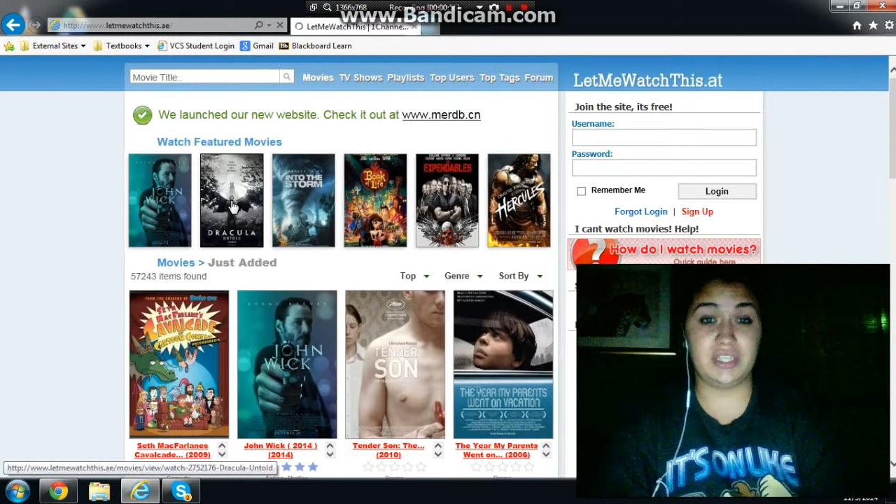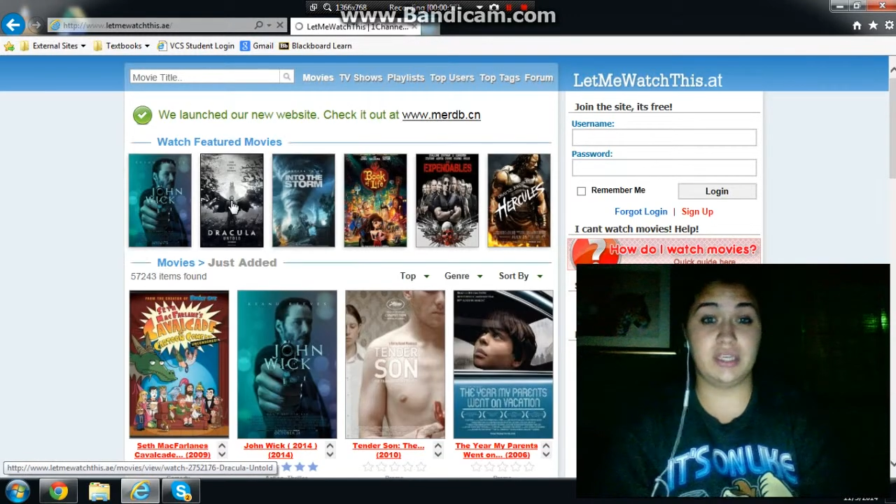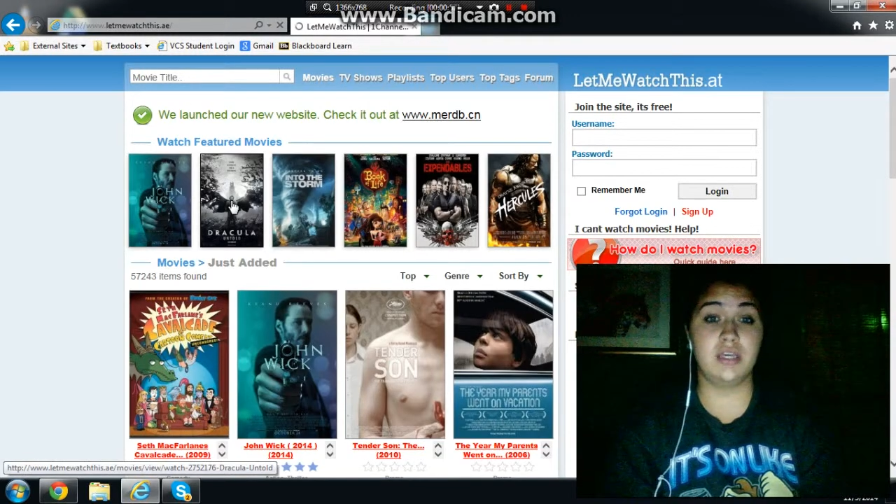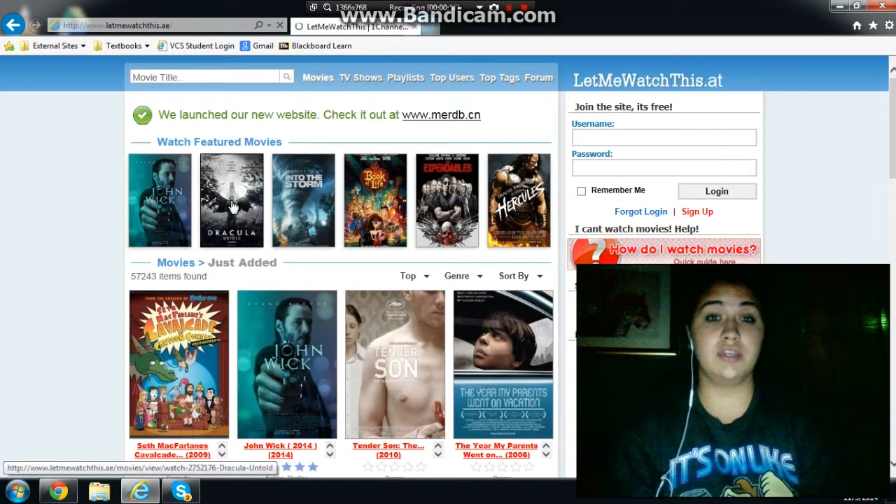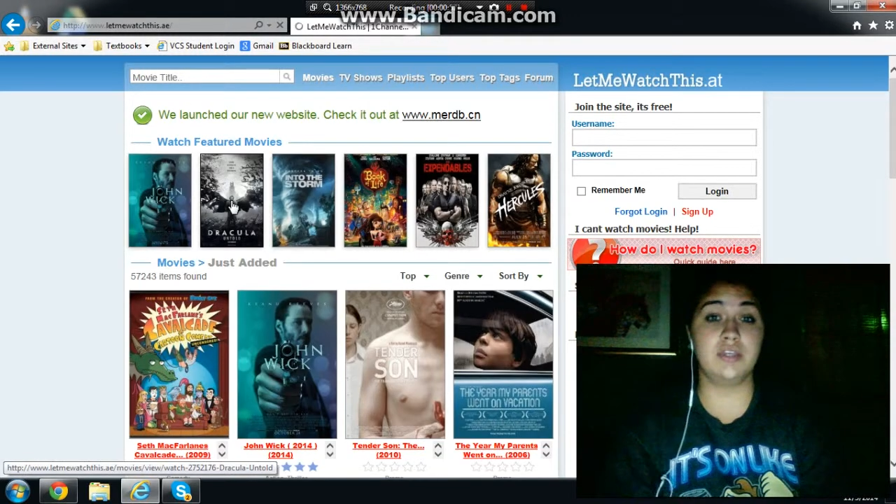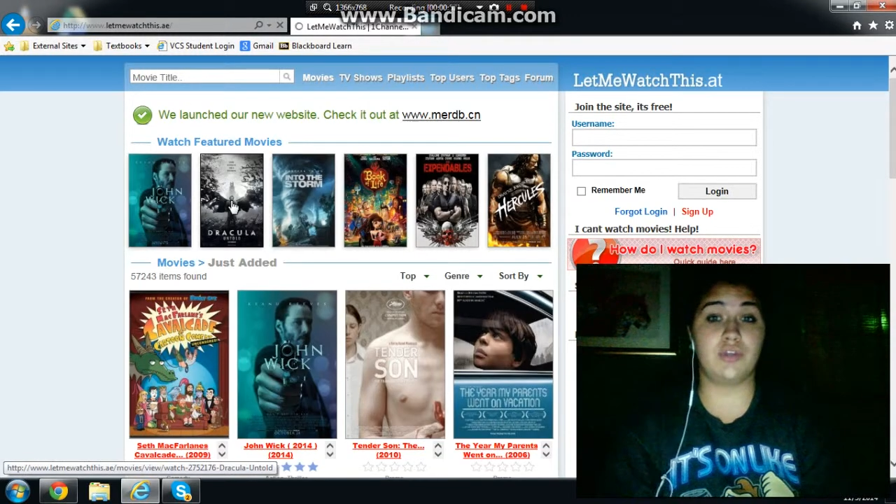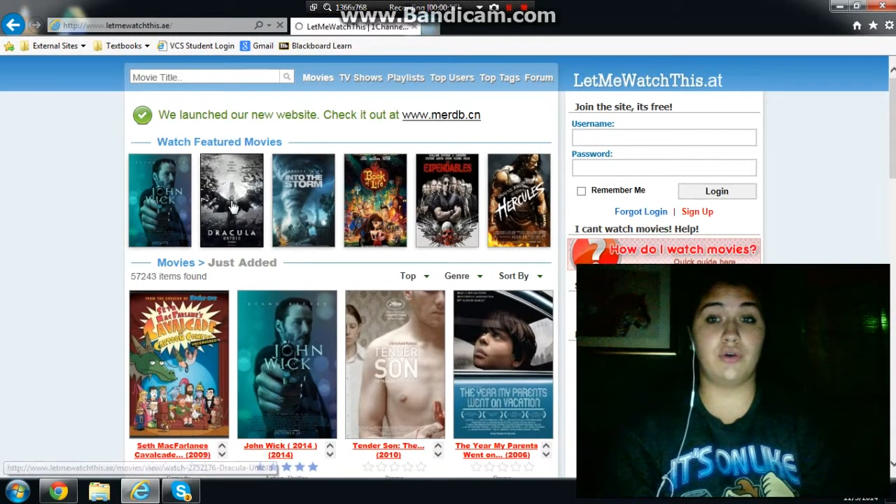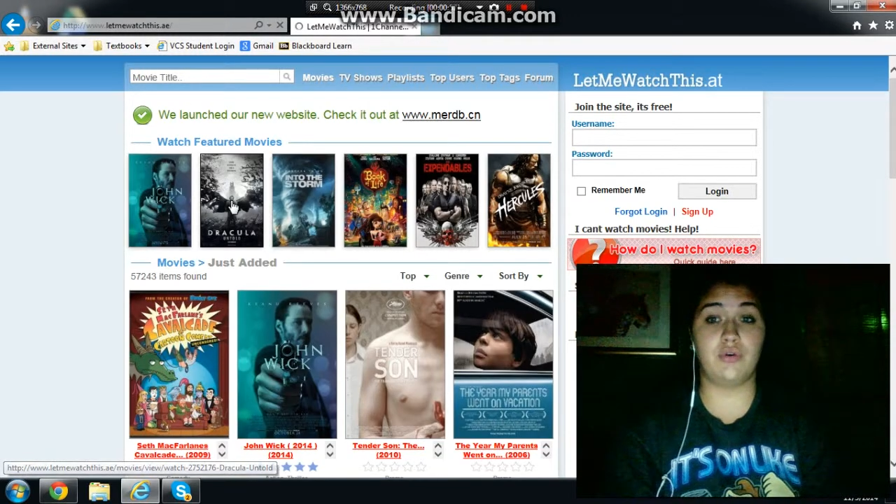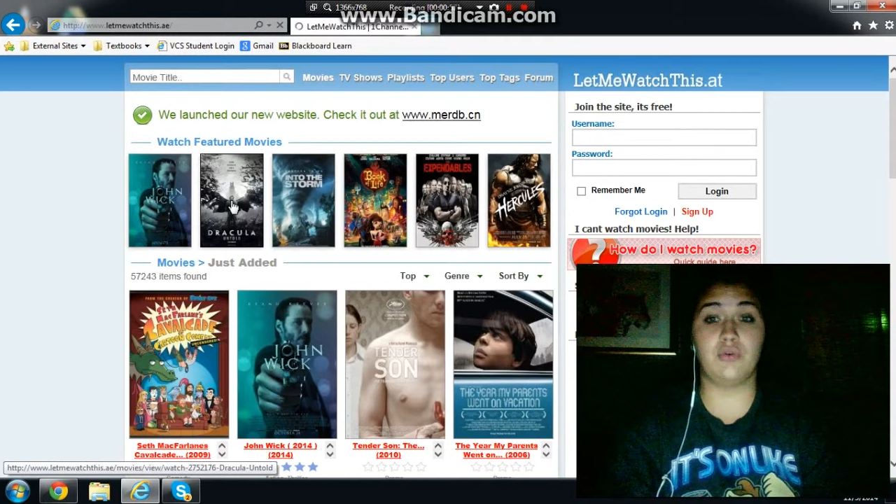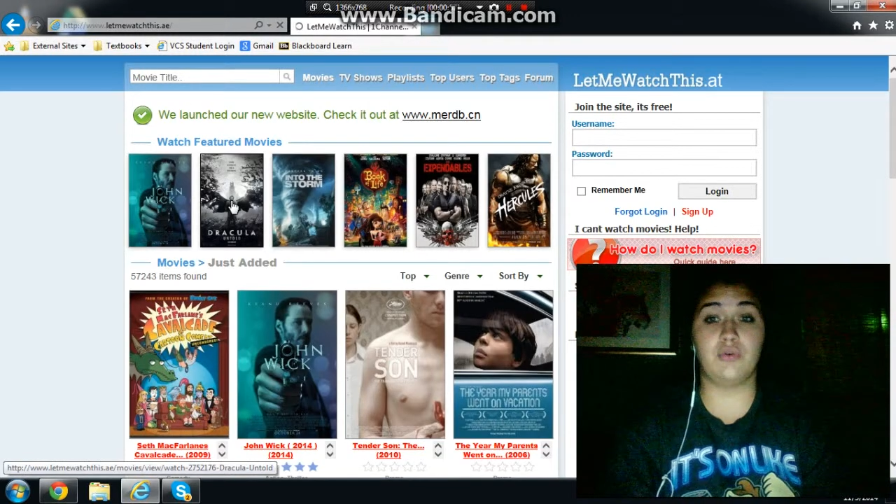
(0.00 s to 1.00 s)
so
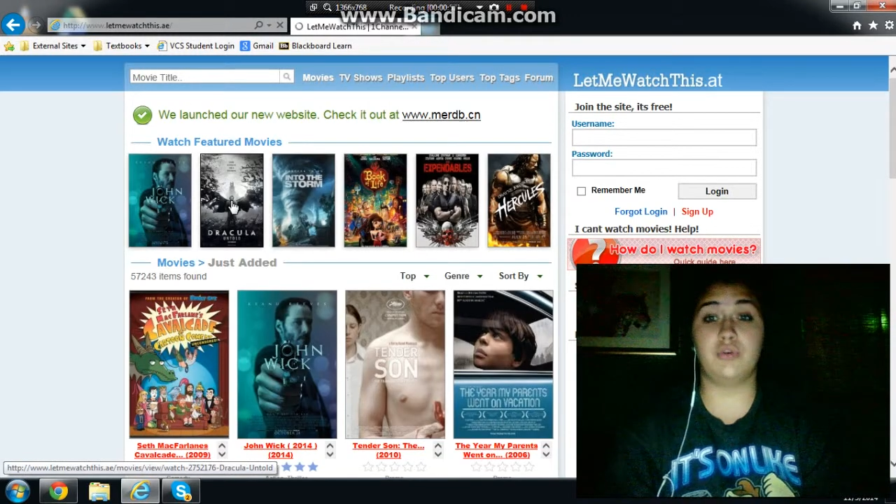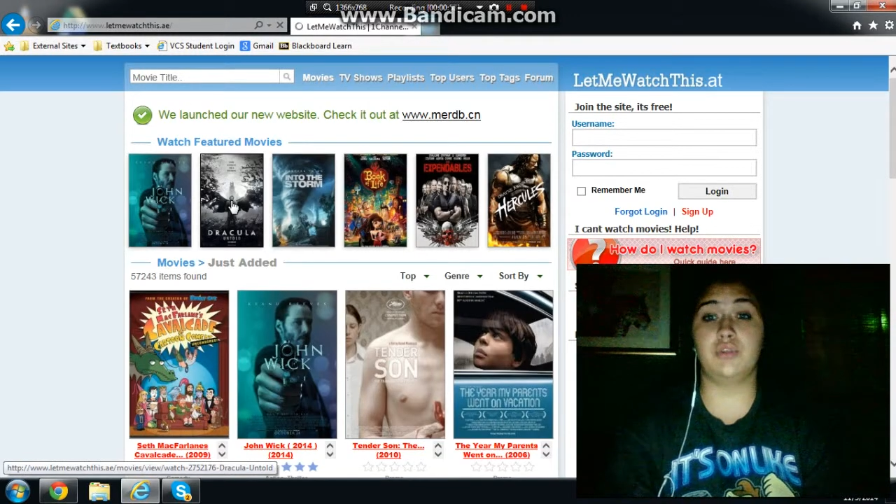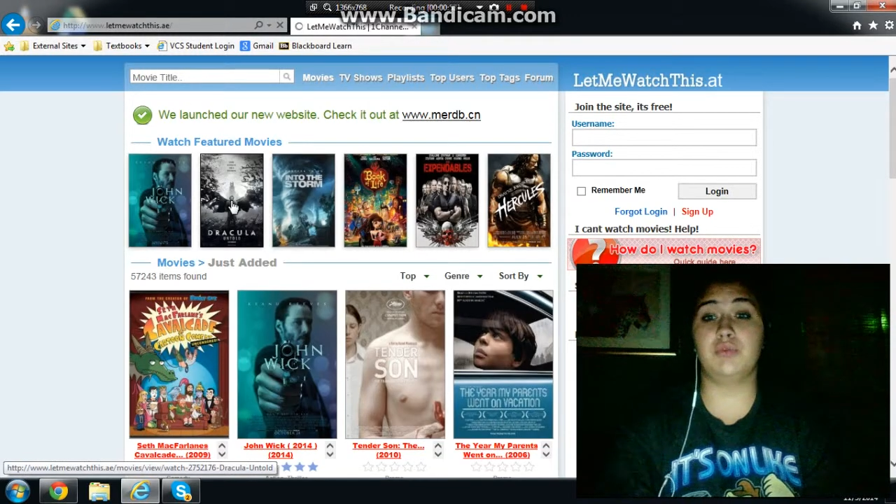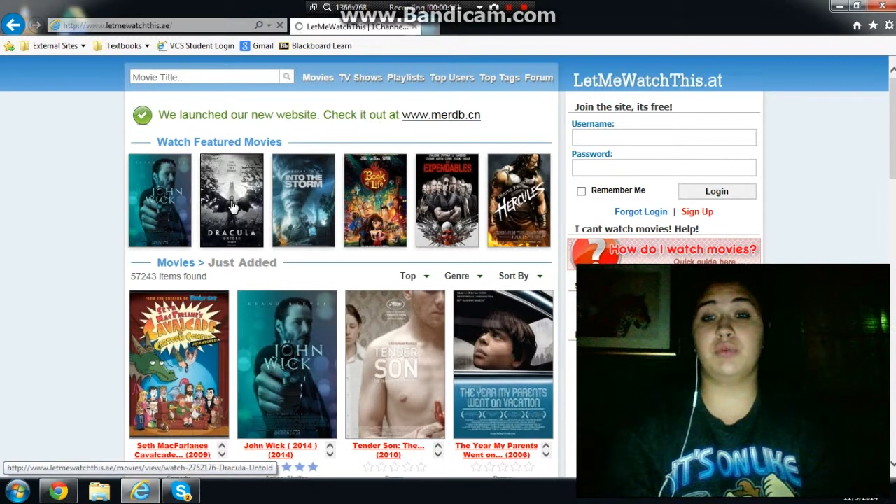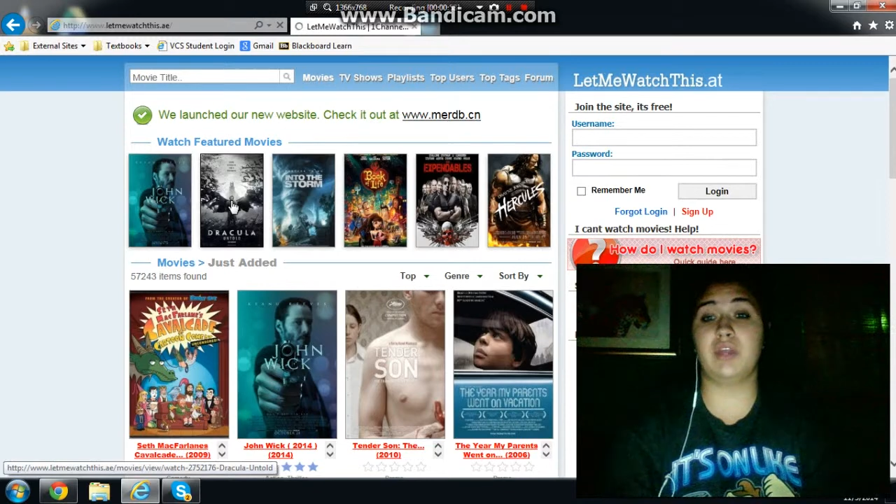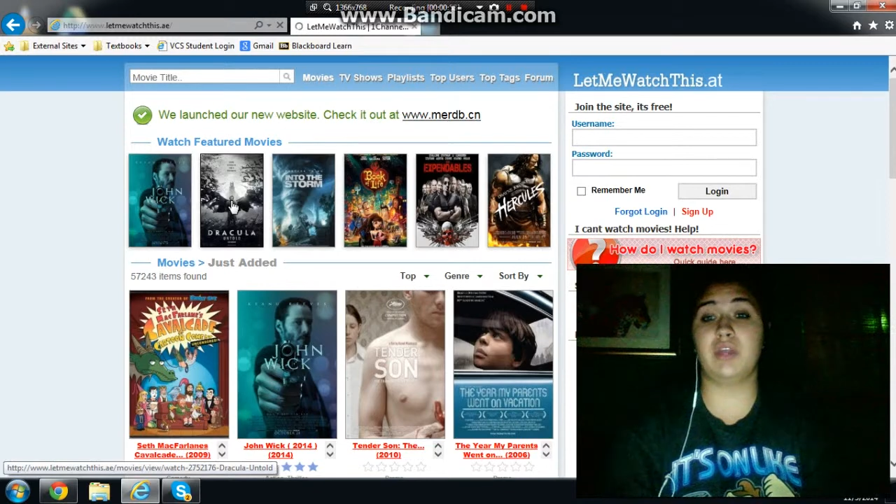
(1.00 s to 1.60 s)
you want to have your like